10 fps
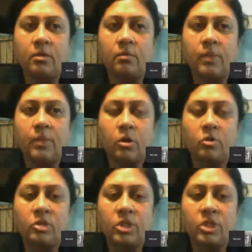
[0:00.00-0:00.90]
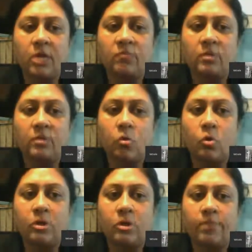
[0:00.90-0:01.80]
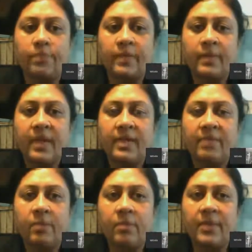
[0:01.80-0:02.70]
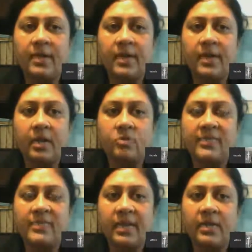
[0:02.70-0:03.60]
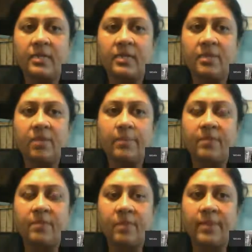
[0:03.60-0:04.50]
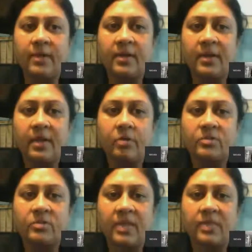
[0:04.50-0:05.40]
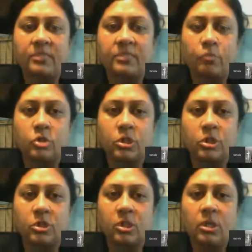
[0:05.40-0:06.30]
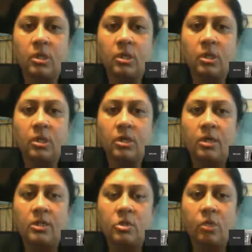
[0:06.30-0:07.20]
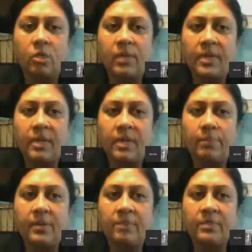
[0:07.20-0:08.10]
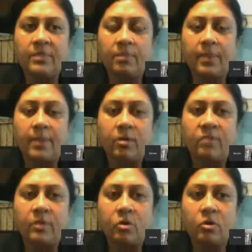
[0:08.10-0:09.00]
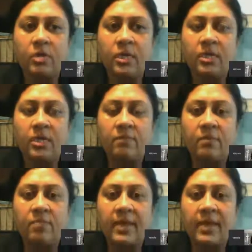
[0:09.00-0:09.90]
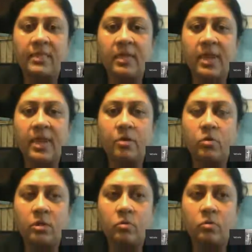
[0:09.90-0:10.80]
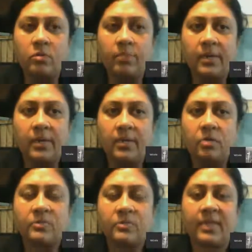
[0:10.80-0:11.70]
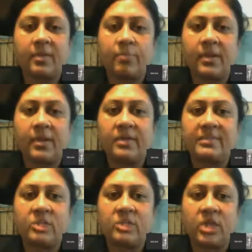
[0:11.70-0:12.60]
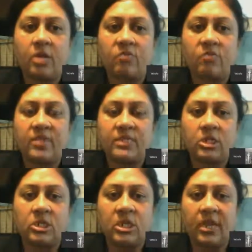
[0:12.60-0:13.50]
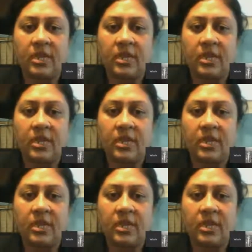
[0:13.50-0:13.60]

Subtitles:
belong to the share of the owner, and he will be entitled to sell it. The developer will be entitled to sell his portion. It is normally coupled with a power of attorney given by the landowner to the builder to sell the builder's share of constructed area.